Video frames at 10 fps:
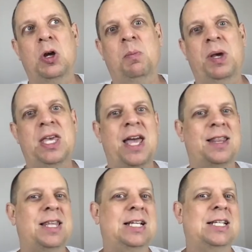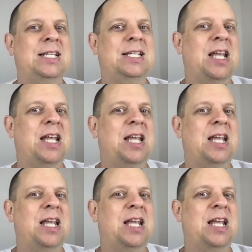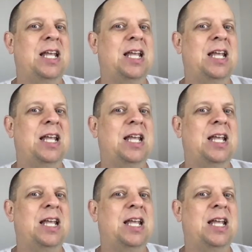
but yet things never got better.